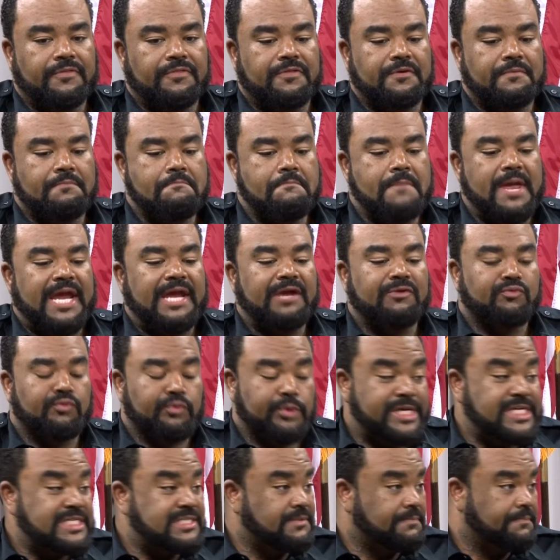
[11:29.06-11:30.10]
main
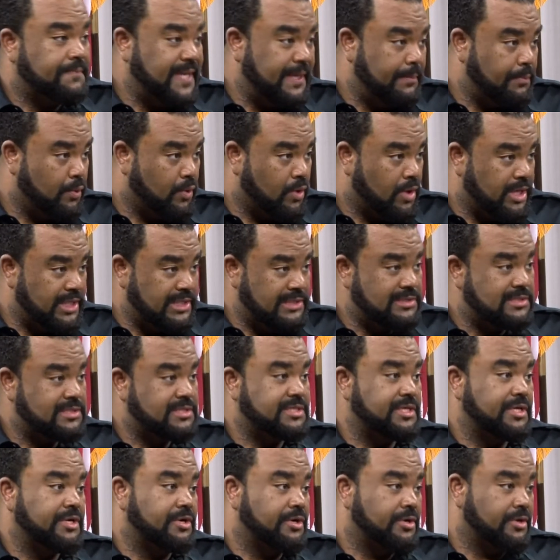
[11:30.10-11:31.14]
reason people
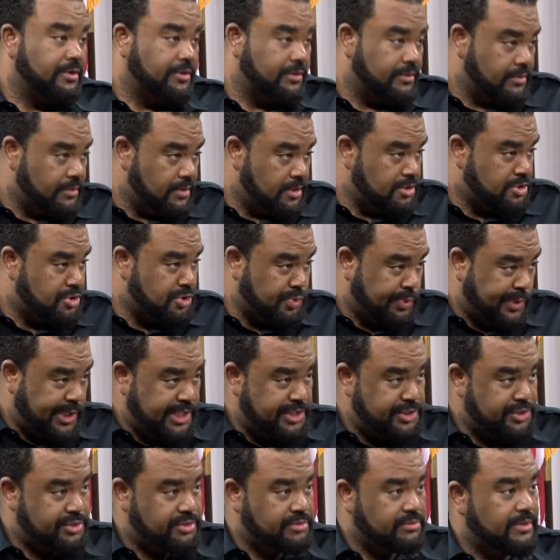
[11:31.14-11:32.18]
consider a
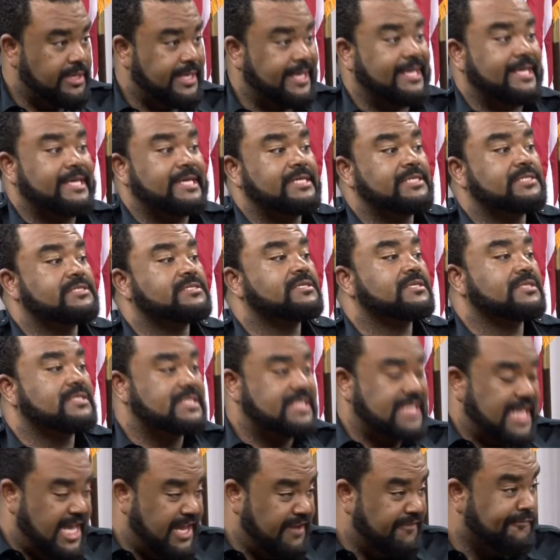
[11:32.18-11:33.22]
switch is to
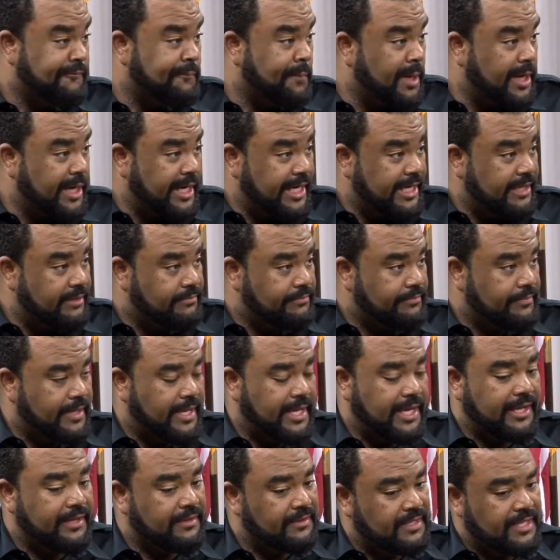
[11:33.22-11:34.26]
save money.
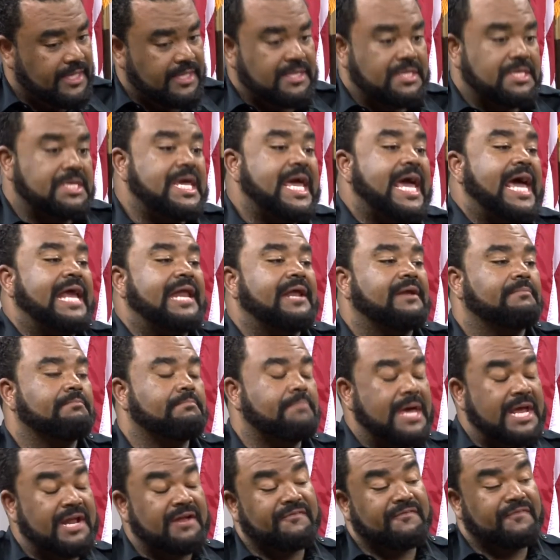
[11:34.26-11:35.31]
And the added
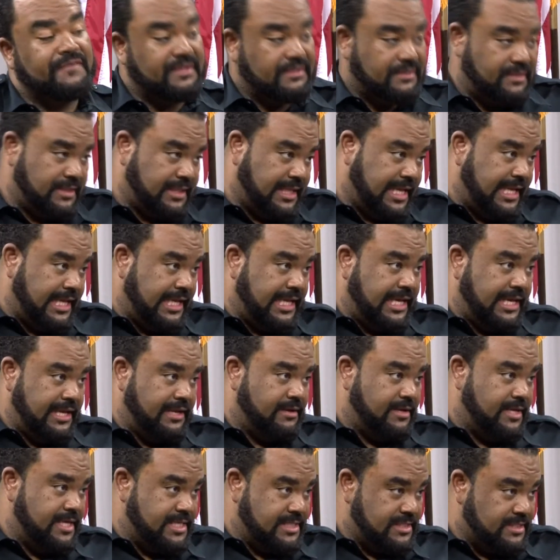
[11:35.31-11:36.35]
benefit that they
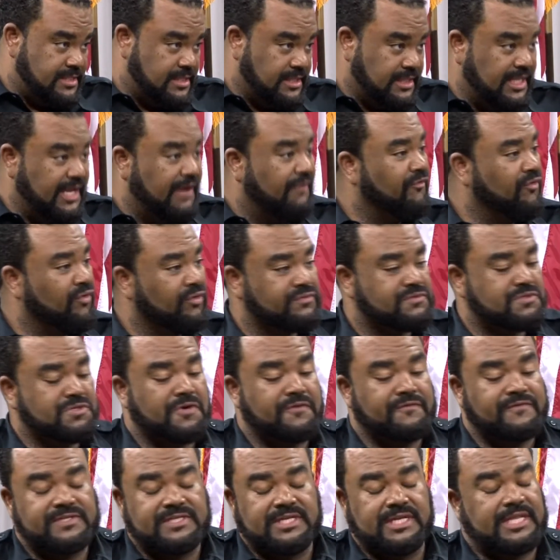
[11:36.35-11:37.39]
get is the level of
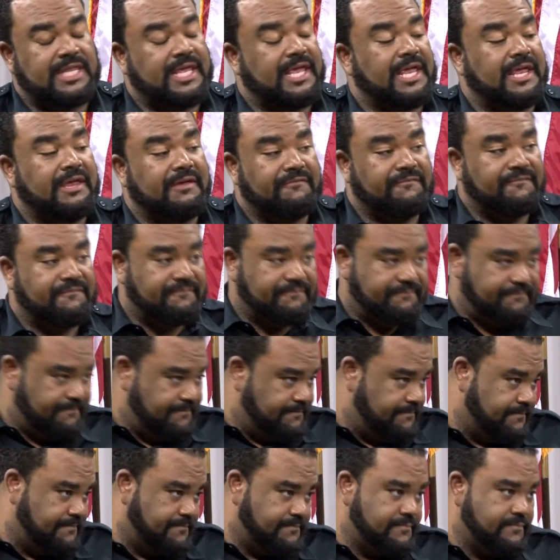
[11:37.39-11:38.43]
service that they've
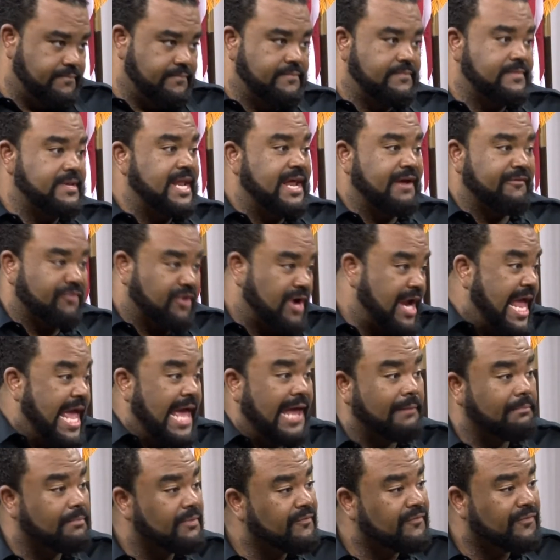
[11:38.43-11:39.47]
never
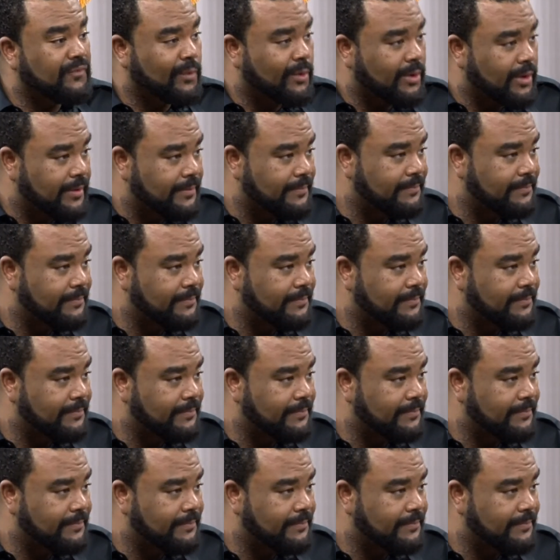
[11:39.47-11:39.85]
had before.